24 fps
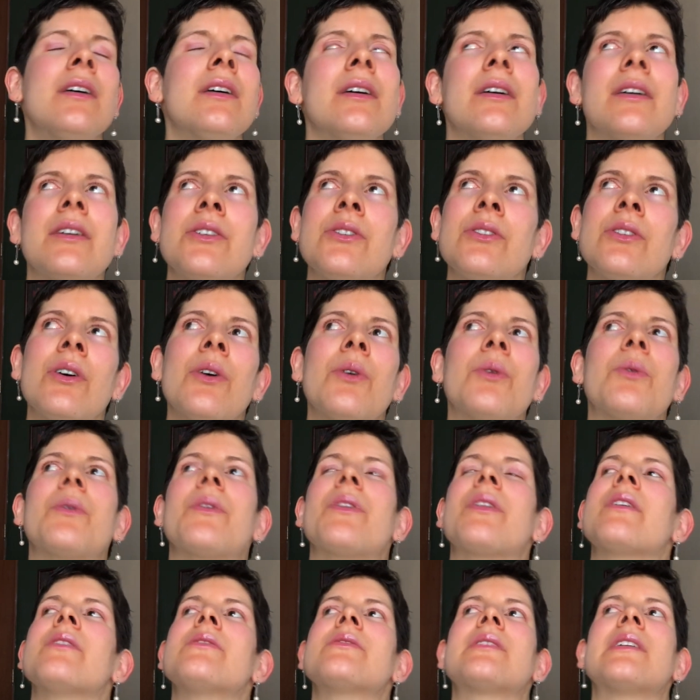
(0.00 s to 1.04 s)

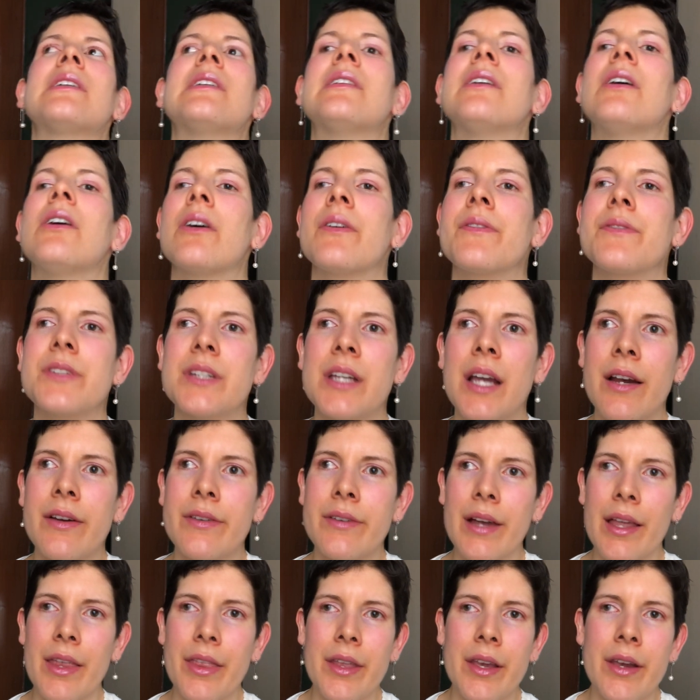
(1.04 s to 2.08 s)
there's a lot of
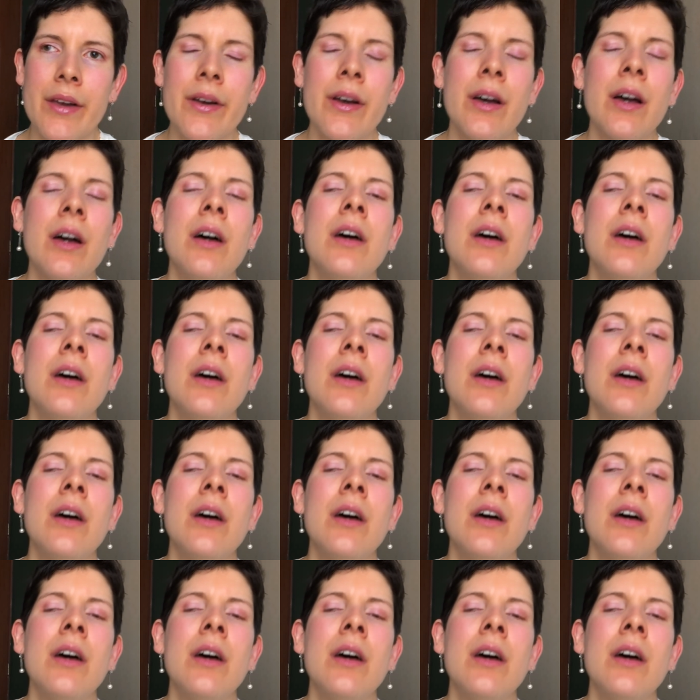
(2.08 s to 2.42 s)
genre there.